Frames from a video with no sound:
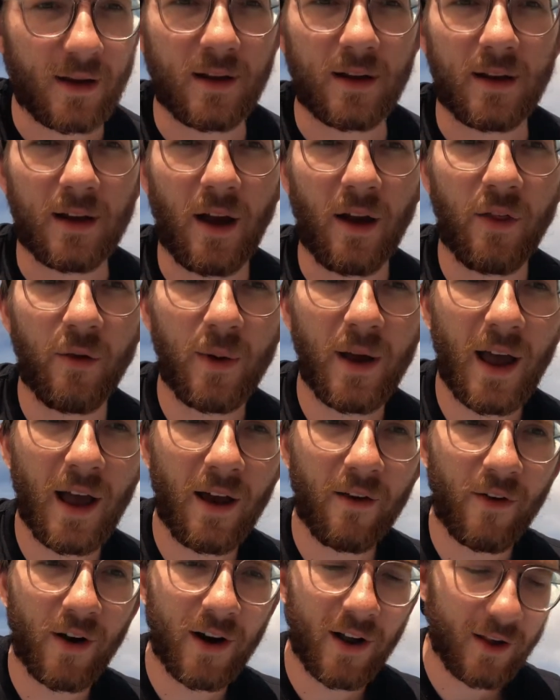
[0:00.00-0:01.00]
Now that we have
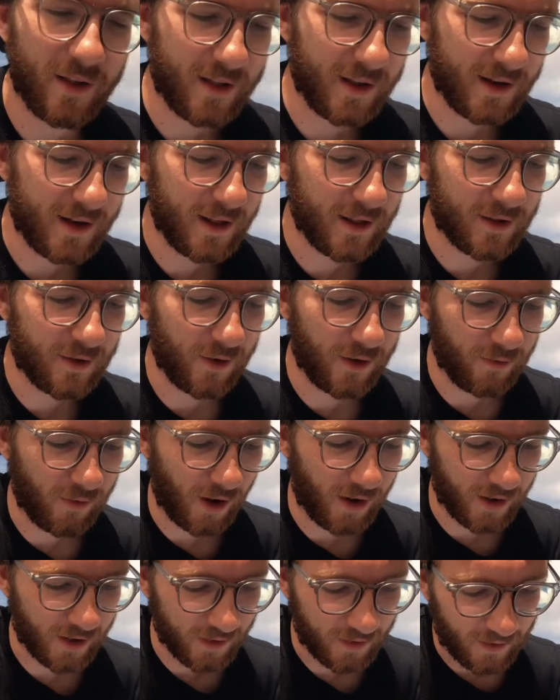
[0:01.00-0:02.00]
our LCD screen
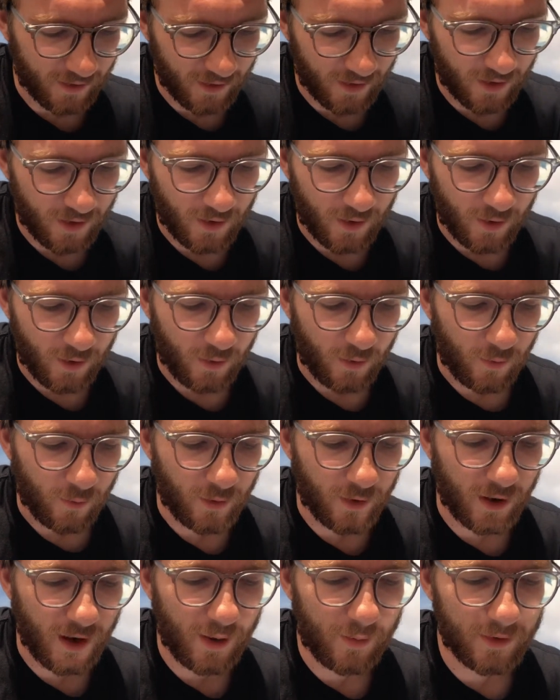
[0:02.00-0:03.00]
running,
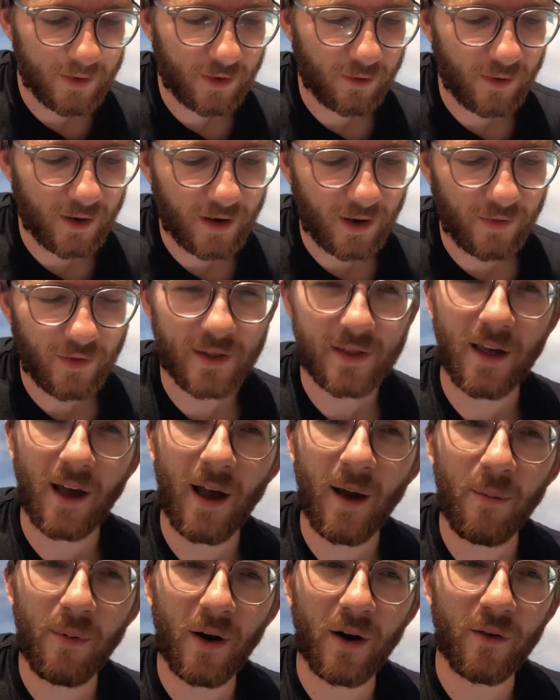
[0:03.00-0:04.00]
we're able to read on the
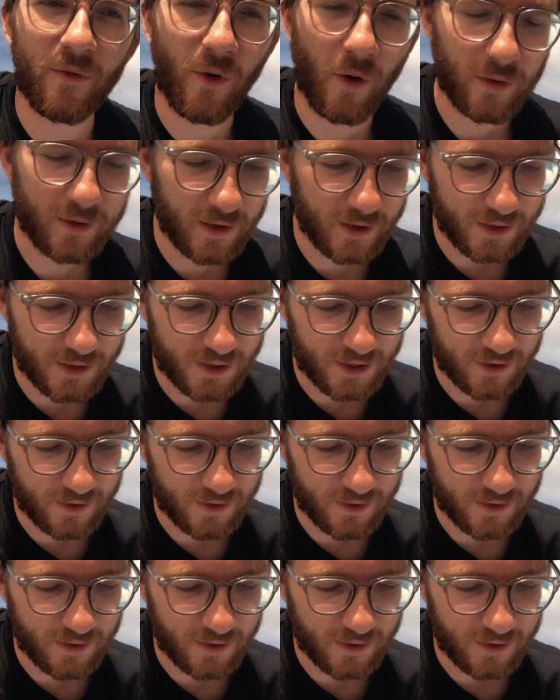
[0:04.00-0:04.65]
top our voltage.